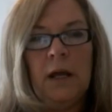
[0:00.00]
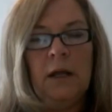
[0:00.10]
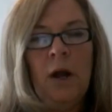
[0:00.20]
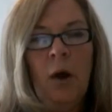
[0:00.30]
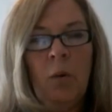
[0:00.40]

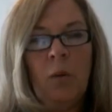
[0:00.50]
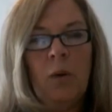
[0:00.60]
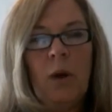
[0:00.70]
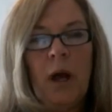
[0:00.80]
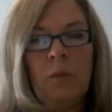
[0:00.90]
You know,
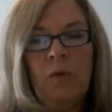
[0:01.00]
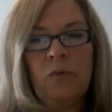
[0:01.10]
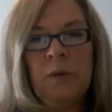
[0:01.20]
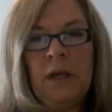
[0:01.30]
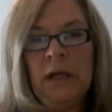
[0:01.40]
I was
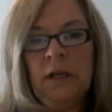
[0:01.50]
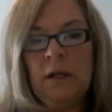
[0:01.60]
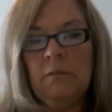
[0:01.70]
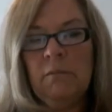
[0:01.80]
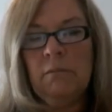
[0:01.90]

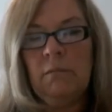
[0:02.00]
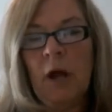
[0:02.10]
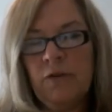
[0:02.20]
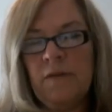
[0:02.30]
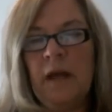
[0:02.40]
reading,
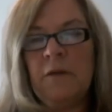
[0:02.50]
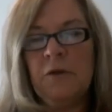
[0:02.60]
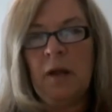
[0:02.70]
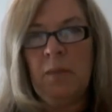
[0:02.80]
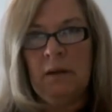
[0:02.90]
not just the other
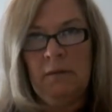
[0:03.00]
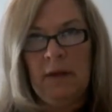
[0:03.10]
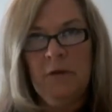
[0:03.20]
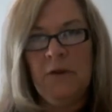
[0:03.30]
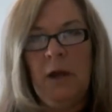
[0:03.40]
day, but
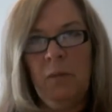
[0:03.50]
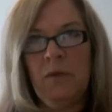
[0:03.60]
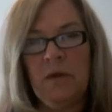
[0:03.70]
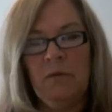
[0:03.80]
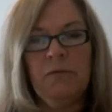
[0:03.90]
the other day it
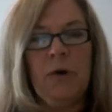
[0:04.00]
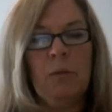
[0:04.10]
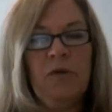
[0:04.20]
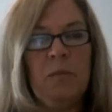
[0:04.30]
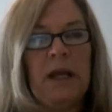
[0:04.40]
was
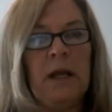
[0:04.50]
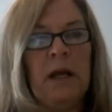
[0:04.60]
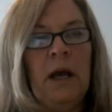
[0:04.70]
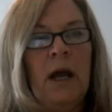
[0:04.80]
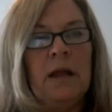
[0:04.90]
confirmed to me
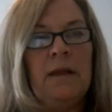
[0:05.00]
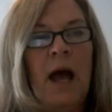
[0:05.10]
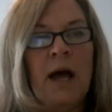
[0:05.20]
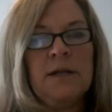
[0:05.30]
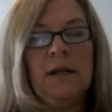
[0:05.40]

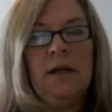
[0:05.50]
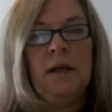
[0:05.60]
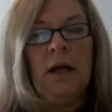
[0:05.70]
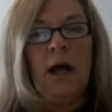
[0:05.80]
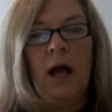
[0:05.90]
that
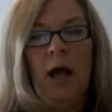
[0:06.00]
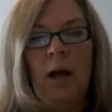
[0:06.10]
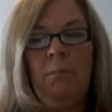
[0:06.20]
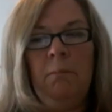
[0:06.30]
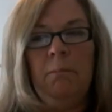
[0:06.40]

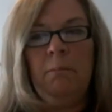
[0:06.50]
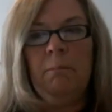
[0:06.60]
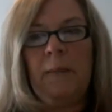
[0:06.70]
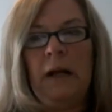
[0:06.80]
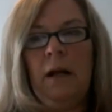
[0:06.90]

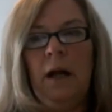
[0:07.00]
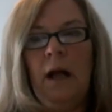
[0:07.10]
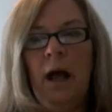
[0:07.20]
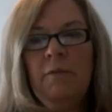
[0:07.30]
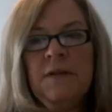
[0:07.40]

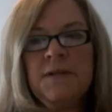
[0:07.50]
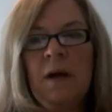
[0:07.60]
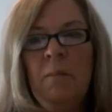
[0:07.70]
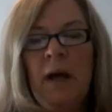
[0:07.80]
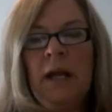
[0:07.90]
having
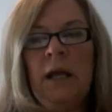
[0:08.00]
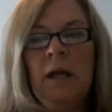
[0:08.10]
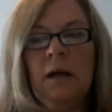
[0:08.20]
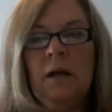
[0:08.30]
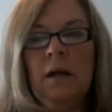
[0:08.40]

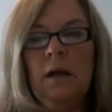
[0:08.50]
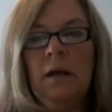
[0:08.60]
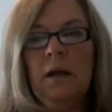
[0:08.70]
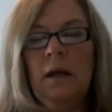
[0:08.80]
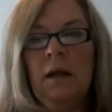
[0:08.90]
somebody
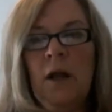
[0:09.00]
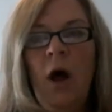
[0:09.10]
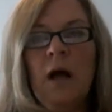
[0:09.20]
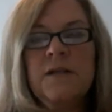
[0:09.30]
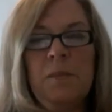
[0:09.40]
in the
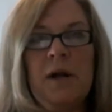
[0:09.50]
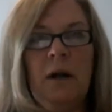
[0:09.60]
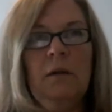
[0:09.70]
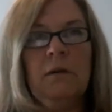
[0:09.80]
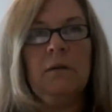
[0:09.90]

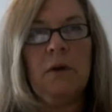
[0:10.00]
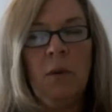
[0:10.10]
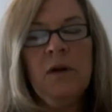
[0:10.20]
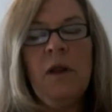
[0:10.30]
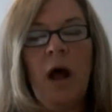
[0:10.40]
hospital,
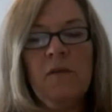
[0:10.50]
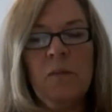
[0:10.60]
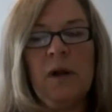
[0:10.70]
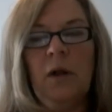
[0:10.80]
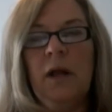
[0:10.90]
going to the
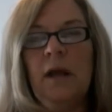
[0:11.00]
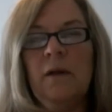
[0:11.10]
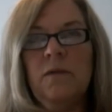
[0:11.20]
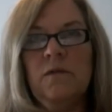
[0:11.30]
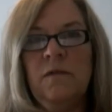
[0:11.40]
hospital,
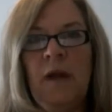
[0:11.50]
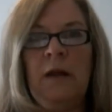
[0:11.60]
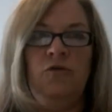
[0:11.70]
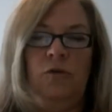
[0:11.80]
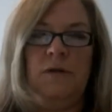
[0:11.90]
is
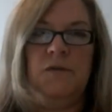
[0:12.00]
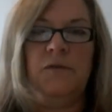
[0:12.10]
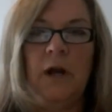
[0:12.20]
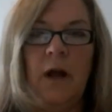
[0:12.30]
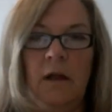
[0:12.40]
dangerous
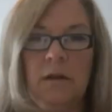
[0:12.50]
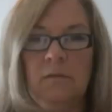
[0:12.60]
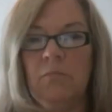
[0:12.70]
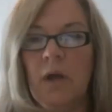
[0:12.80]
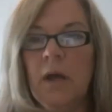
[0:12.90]
for your health,
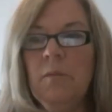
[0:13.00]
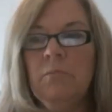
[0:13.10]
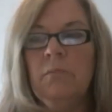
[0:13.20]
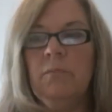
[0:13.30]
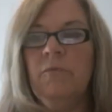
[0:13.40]
okay?
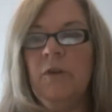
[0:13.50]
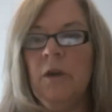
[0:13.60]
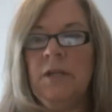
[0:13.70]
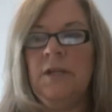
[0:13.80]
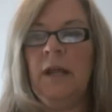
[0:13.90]

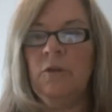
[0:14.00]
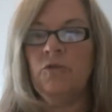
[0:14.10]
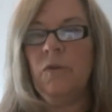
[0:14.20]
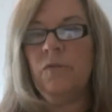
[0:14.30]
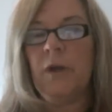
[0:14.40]
Very
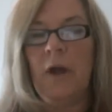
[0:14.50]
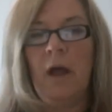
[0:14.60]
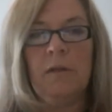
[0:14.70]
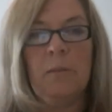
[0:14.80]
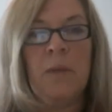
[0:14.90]
dangerous for your health.